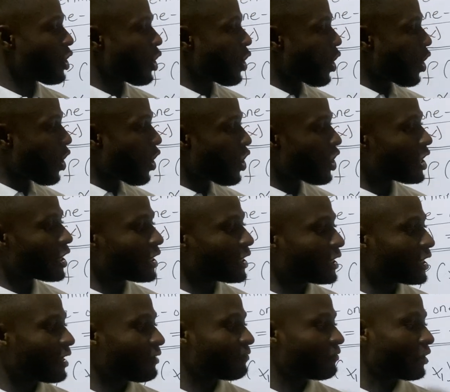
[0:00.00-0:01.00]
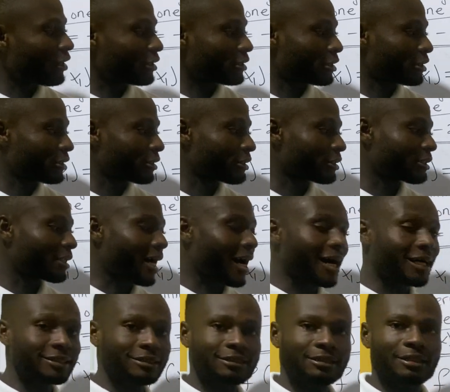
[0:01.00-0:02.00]
all linear functions
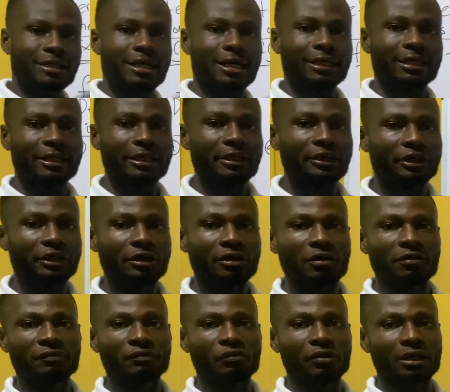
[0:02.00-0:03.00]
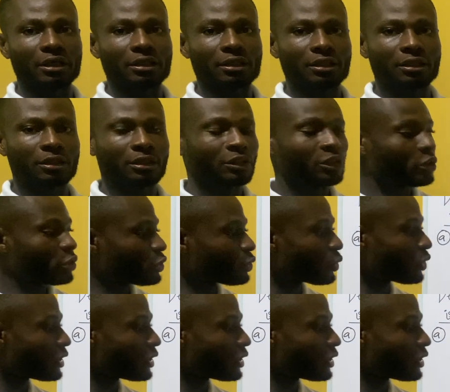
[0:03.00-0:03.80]
has a degree of 1. So